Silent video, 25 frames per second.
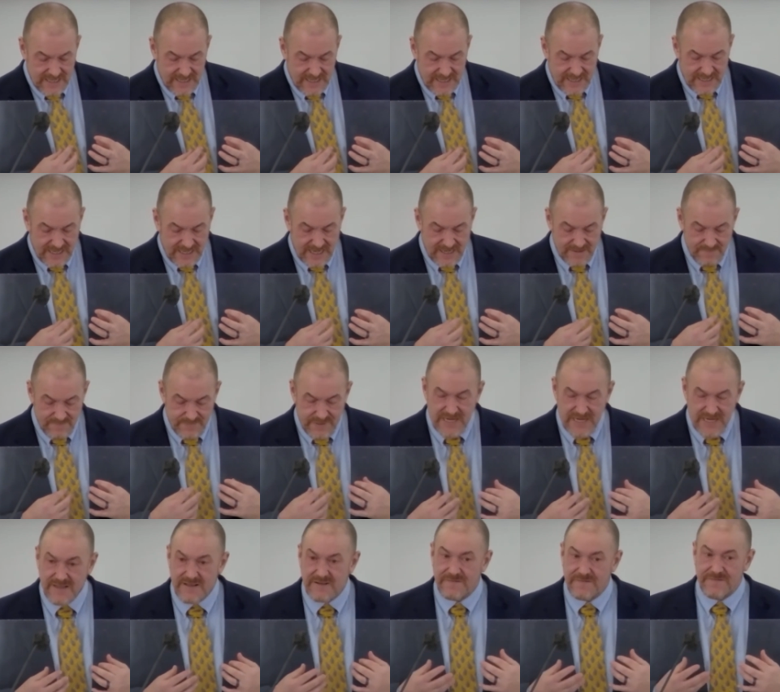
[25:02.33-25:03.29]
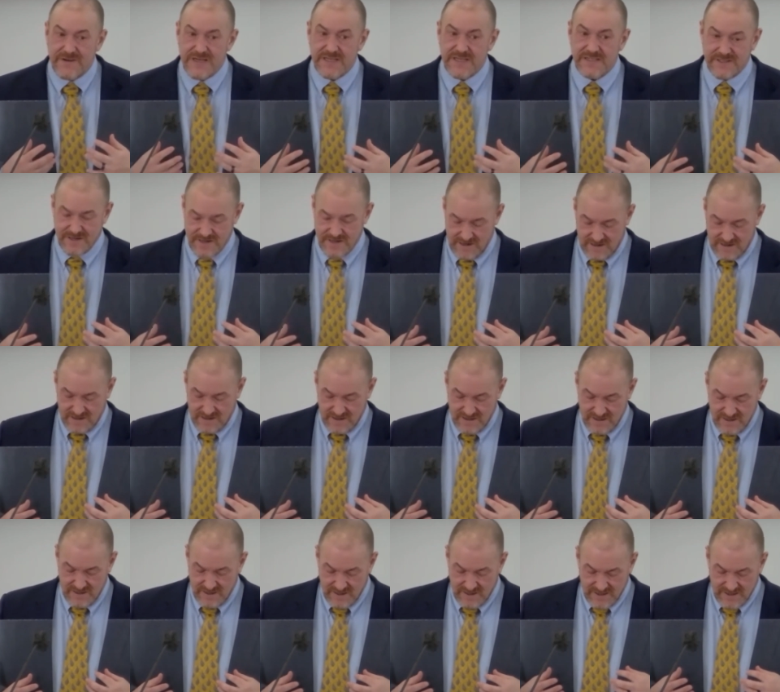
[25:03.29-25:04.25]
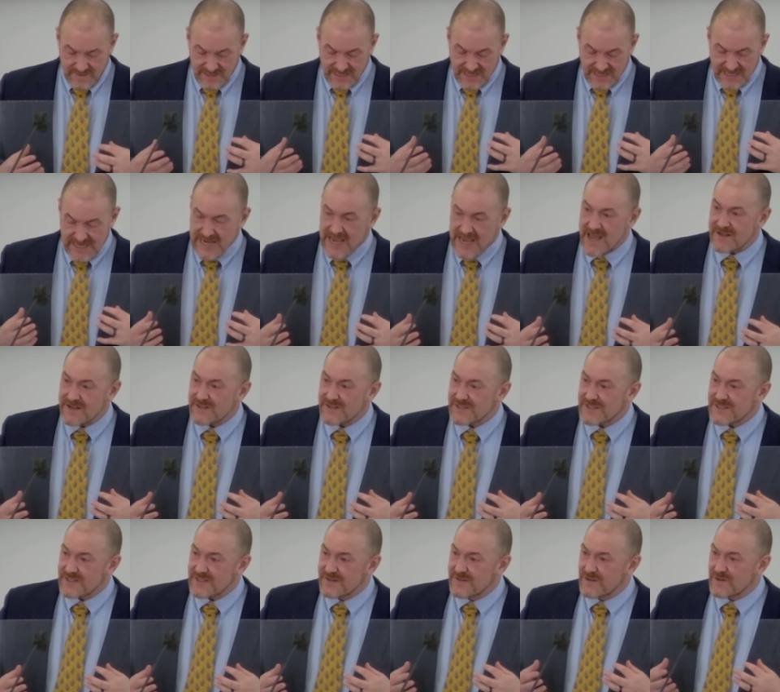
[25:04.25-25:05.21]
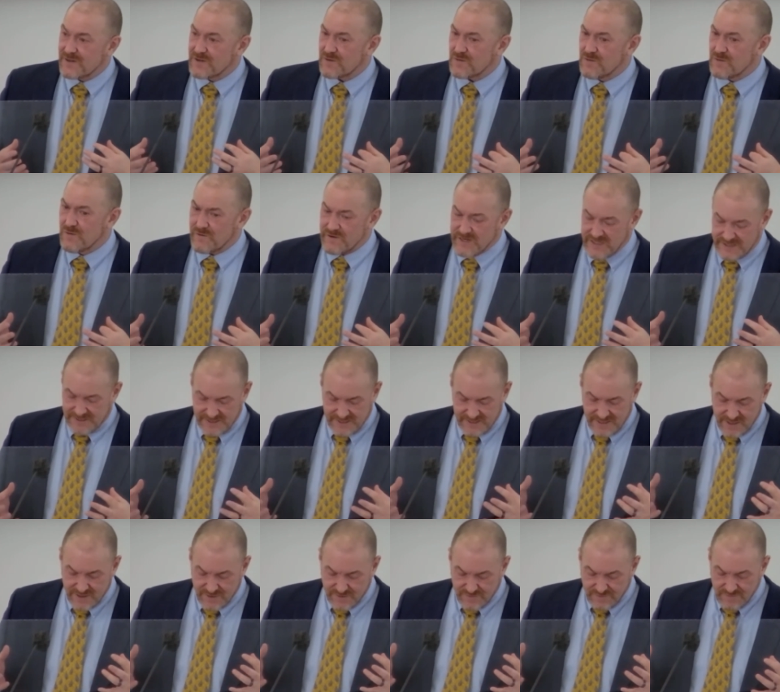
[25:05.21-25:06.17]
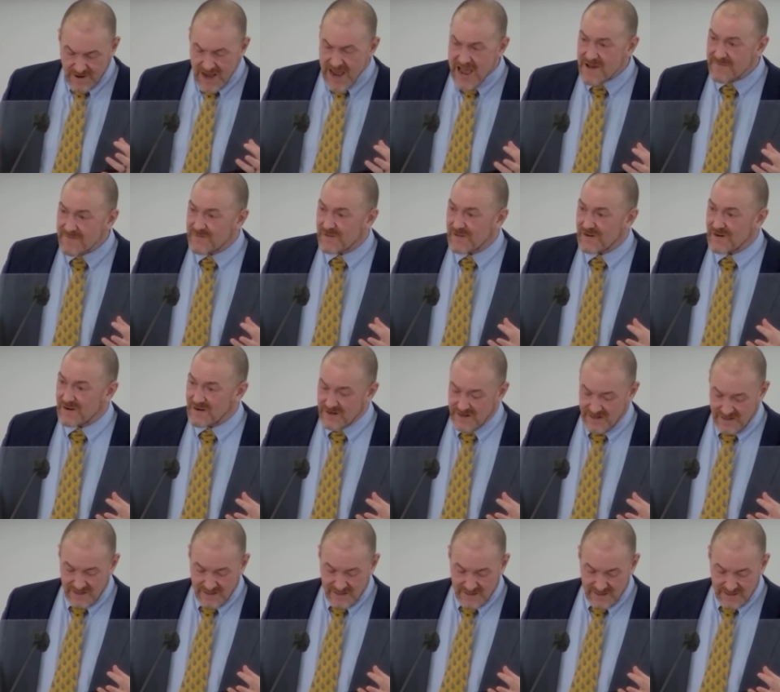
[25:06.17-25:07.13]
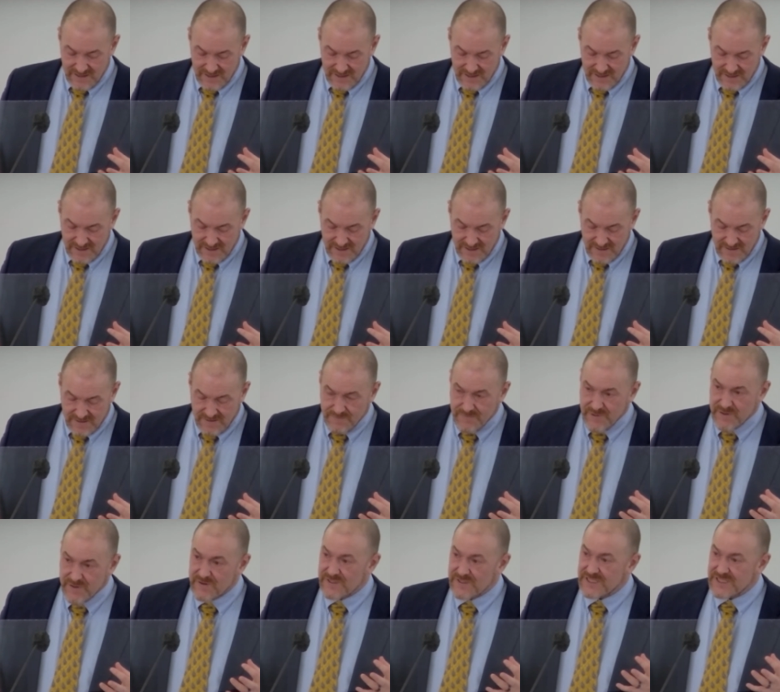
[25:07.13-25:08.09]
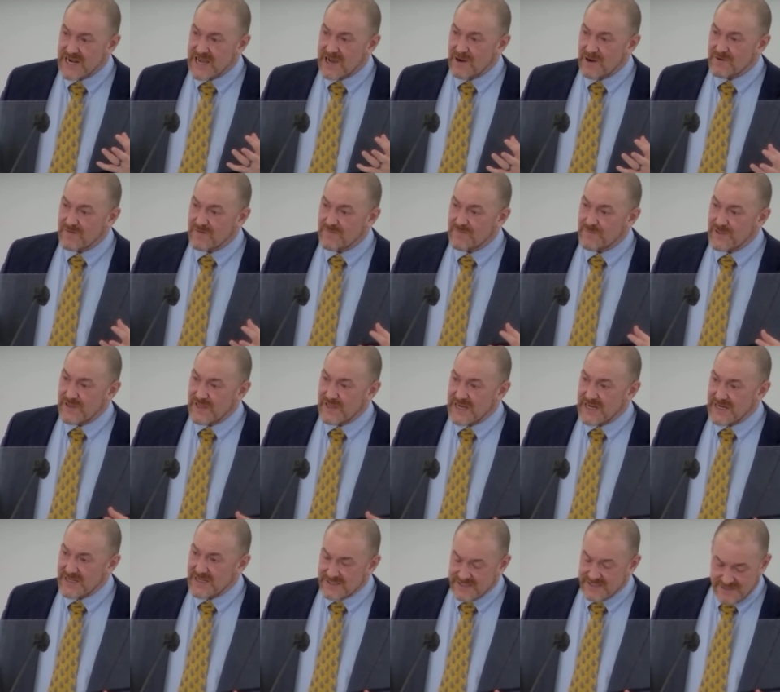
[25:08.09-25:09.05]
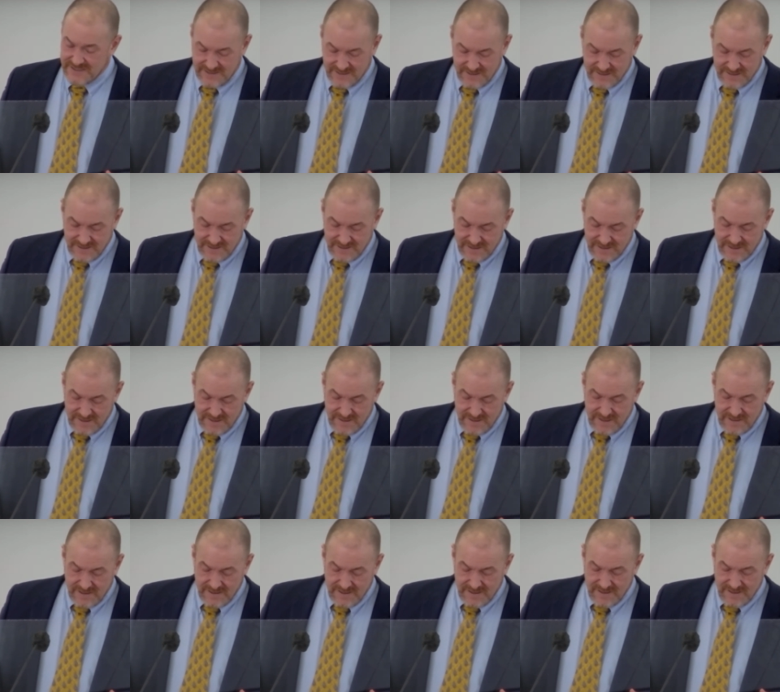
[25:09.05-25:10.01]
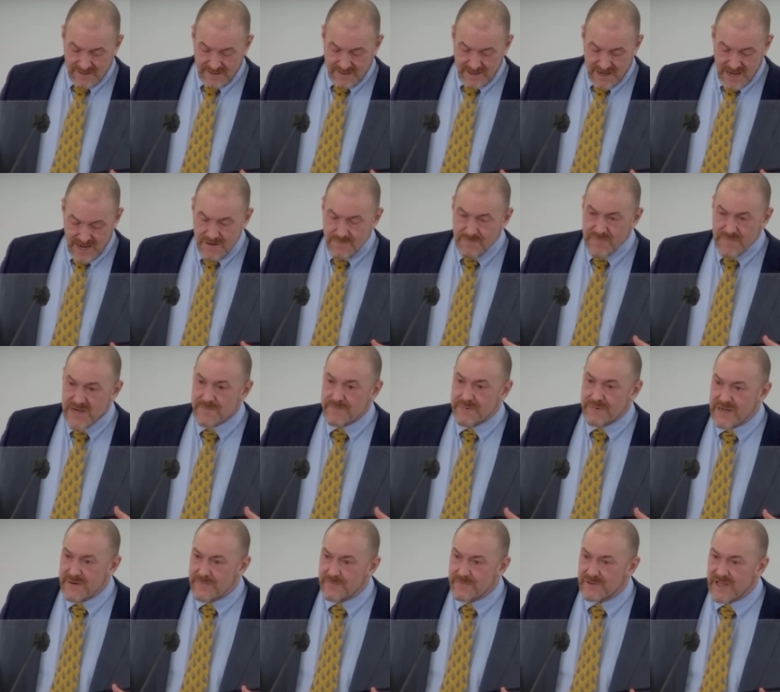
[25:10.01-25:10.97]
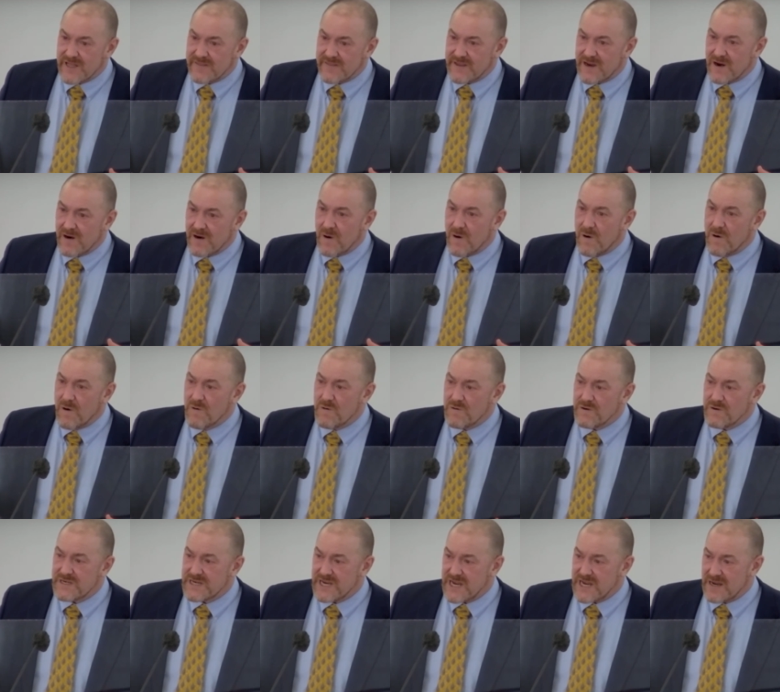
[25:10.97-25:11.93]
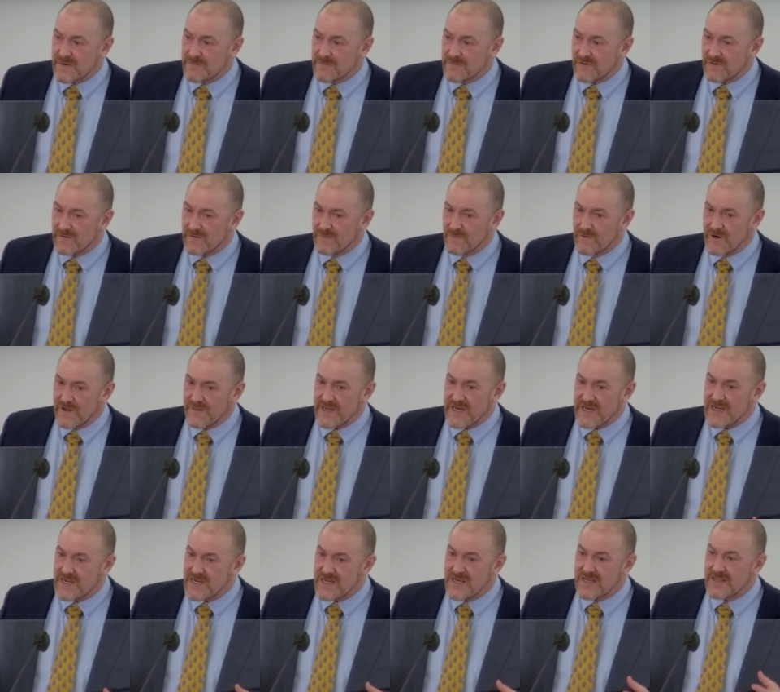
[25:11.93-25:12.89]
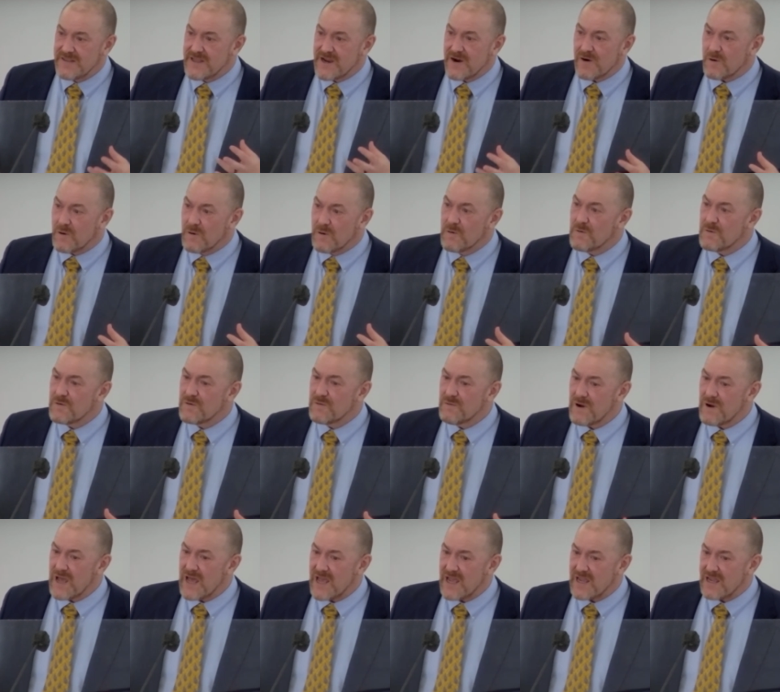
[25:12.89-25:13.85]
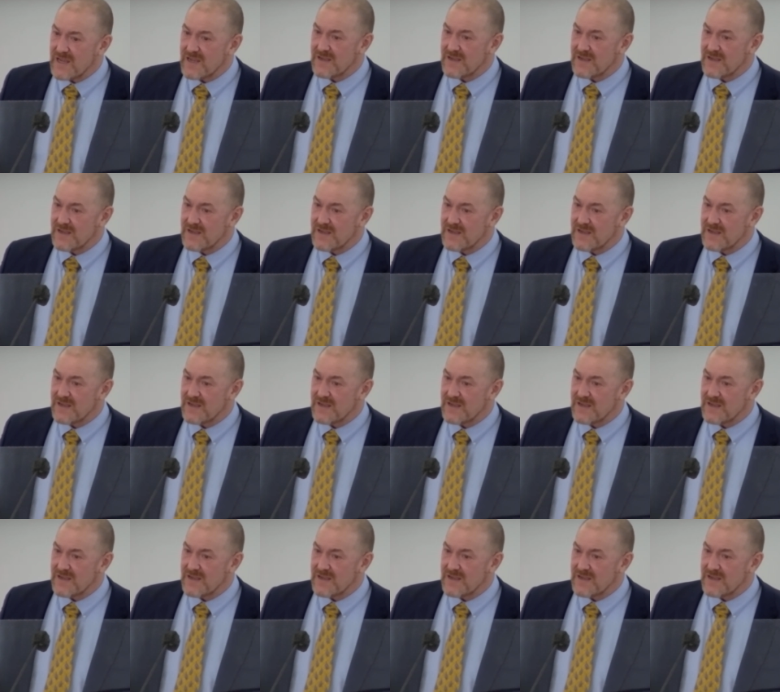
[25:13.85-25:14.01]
can be the visitor, the guest, the tourist, the traveler, the person out of place, and meet people at their own table where they eat in their own way?